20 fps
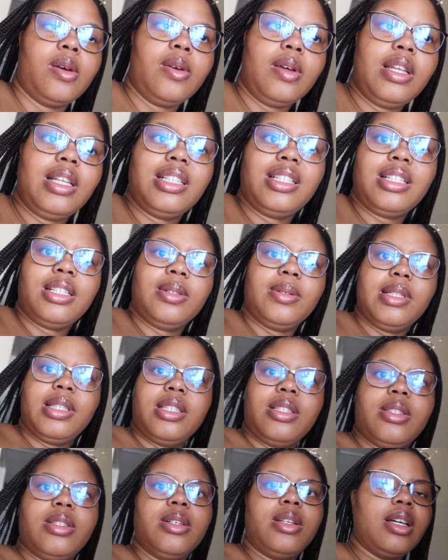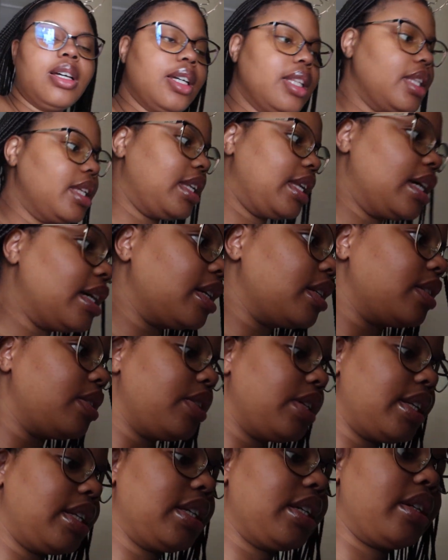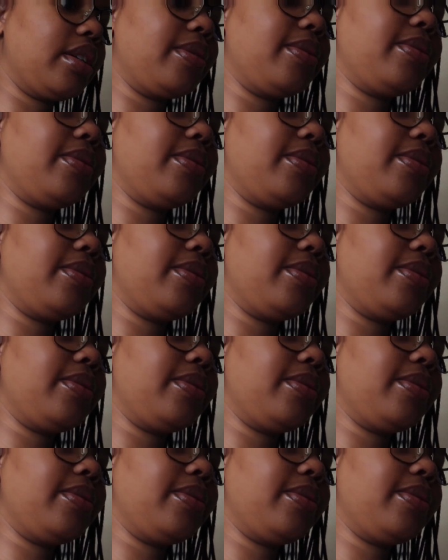I literally waited so long on the line trying to get